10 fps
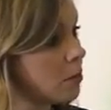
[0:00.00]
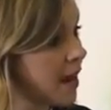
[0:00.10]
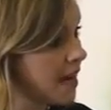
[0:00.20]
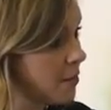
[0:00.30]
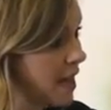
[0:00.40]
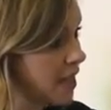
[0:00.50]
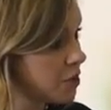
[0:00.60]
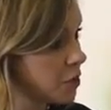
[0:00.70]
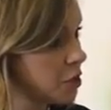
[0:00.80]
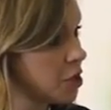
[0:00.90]
brand
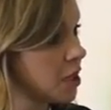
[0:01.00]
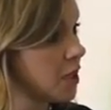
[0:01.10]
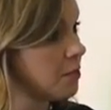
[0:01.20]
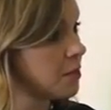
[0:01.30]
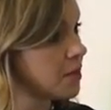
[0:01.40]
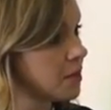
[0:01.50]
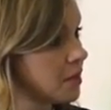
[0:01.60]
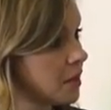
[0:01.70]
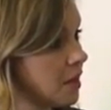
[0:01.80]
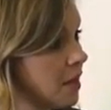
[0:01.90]
ambassadorships,
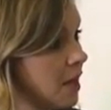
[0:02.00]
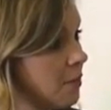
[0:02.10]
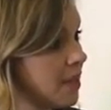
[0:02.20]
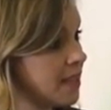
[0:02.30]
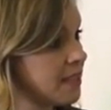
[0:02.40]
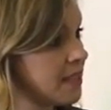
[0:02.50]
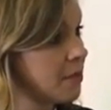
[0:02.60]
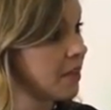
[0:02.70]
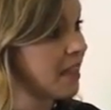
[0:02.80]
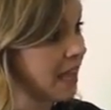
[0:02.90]
because
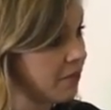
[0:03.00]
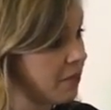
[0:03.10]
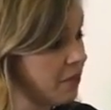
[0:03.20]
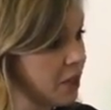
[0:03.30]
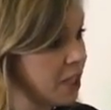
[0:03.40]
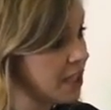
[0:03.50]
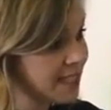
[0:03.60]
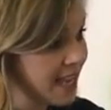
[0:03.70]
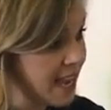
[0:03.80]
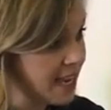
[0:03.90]
typically they have very
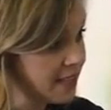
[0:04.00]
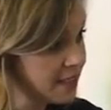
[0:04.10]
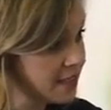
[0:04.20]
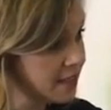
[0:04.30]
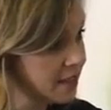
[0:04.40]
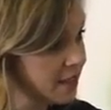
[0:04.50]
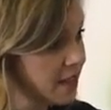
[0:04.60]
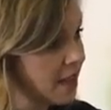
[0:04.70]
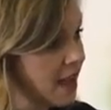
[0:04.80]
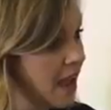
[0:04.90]
good taste
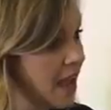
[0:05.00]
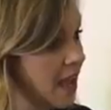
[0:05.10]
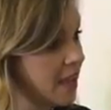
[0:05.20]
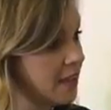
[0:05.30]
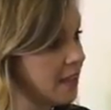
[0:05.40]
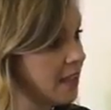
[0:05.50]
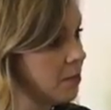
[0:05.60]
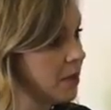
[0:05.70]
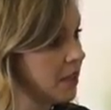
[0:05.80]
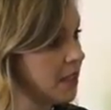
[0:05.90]
and the
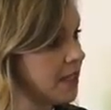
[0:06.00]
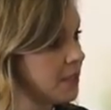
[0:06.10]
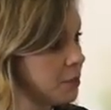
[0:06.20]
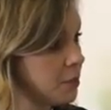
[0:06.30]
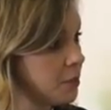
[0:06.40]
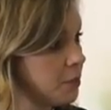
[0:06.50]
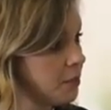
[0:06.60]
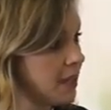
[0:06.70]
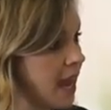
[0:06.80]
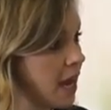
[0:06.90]
ability to
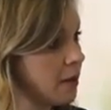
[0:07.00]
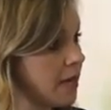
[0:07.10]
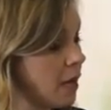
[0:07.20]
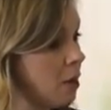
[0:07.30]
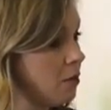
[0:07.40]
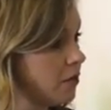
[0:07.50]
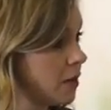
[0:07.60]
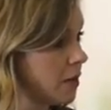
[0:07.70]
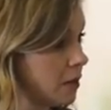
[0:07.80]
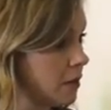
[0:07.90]
carry
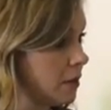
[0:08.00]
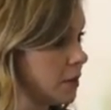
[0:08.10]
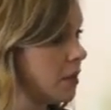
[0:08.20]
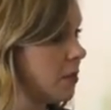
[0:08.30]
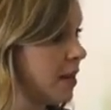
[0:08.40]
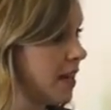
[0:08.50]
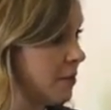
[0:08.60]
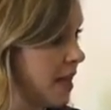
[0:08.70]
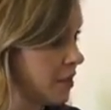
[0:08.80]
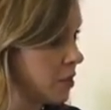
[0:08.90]
over to the brand
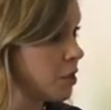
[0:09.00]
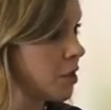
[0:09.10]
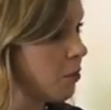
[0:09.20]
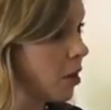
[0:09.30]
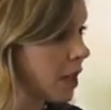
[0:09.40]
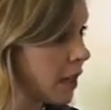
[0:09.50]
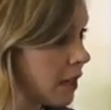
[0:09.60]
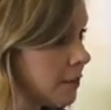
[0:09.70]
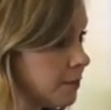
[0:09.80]
ambassadorship market.